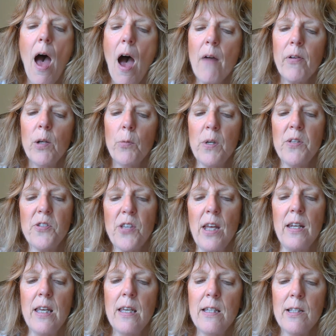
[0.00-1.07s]
Everyone
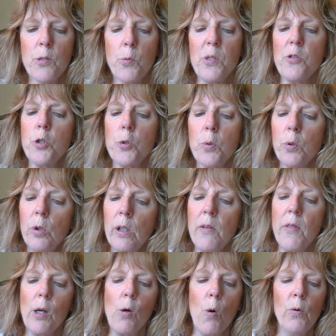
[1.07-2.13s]
said his was truly
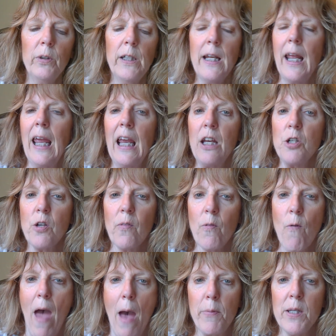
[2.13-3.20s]
the golden age
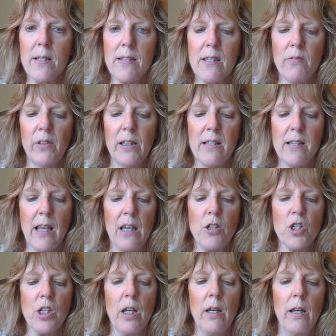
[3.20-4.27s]
of rabbit
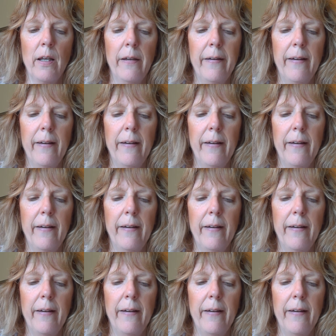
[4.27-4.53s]
civilization.